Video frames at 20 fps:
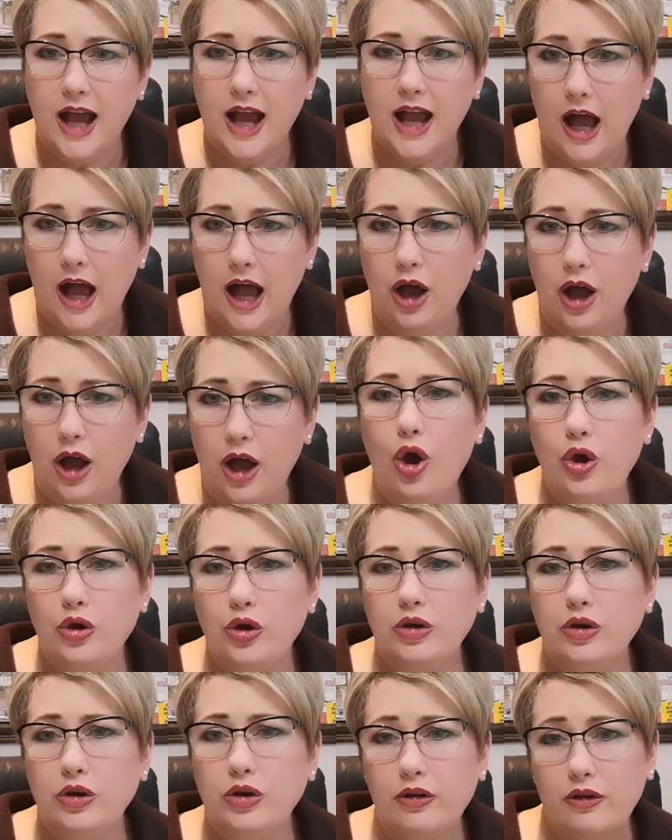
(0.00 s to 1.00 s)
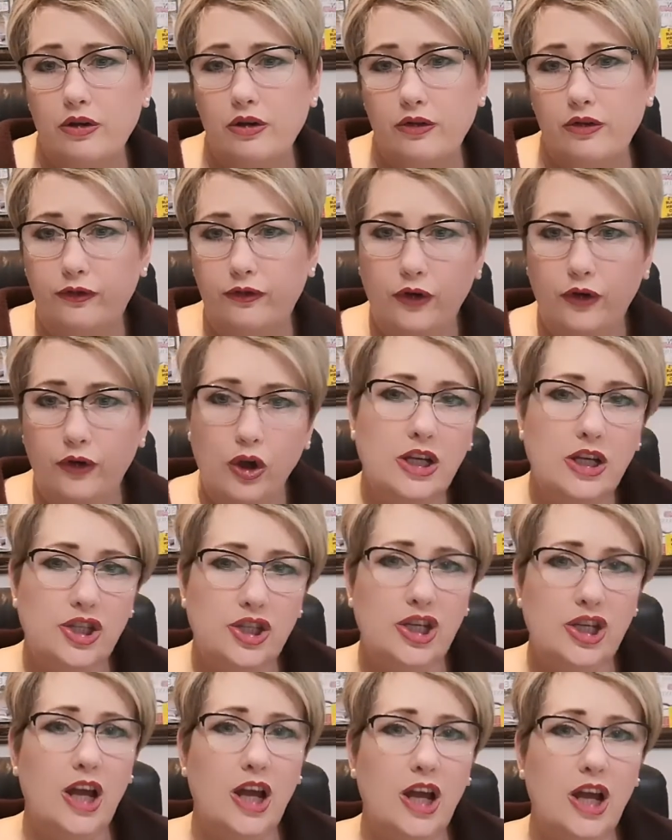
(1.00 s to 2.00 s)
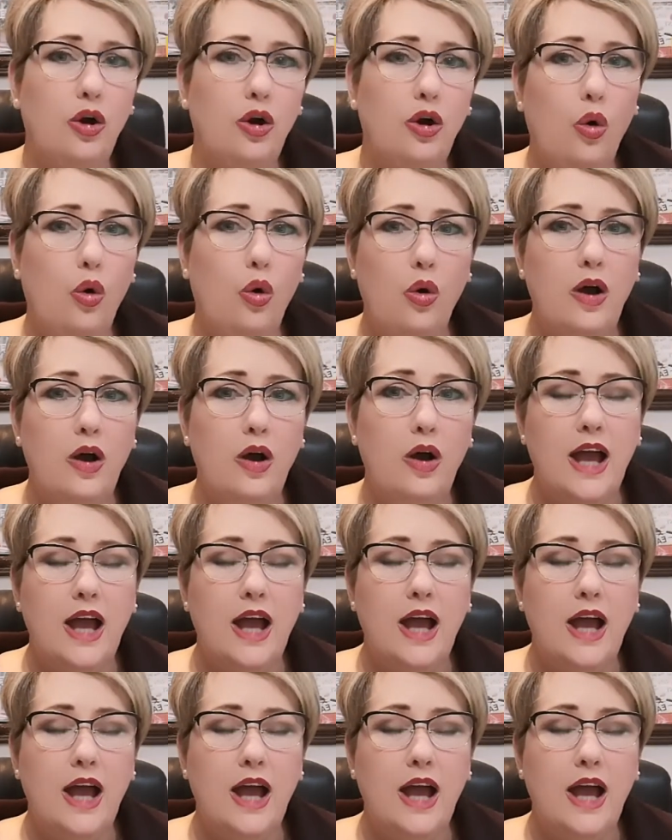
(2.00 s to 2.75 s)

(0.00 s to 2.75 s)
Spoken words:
our own furniture, or